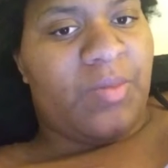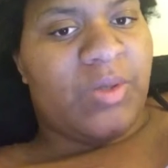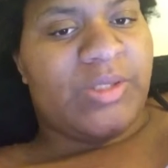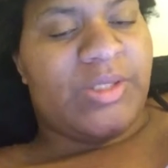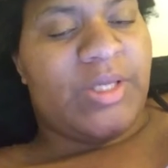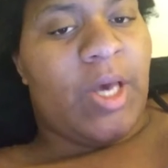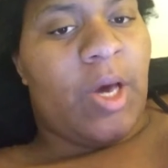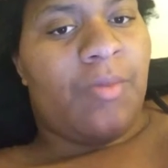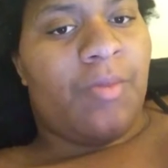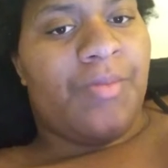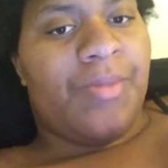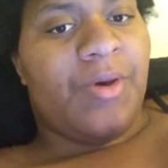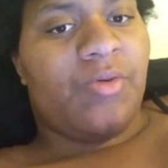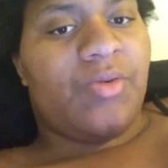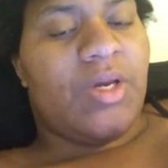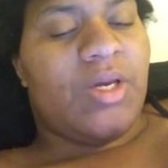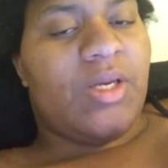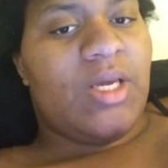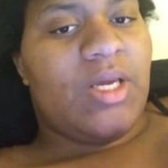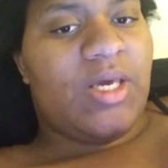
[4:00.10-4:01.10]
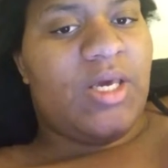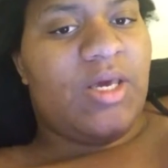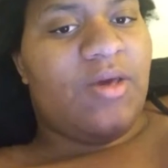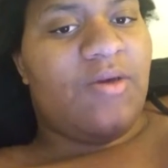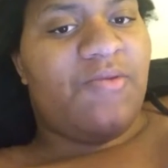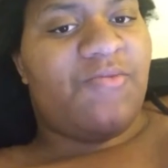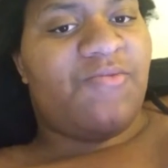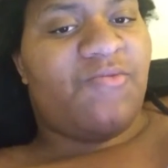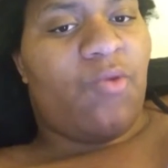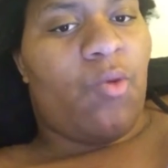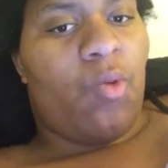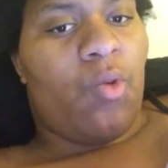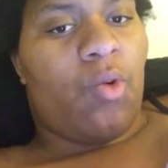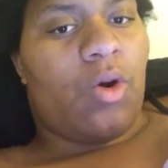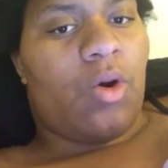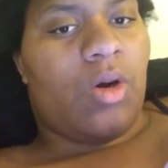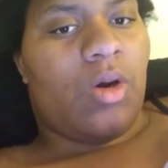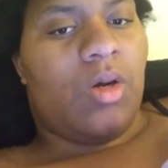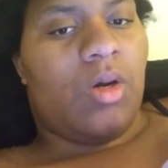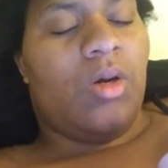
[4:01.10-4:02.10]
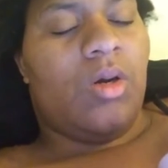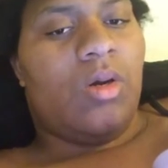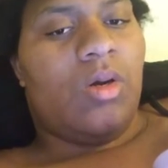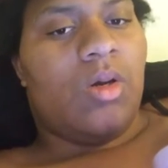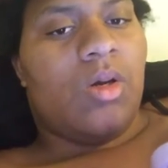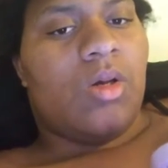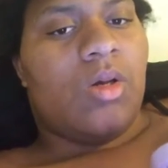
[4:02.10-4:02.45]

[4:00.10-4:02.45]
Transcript: people. It's helped building Nikki for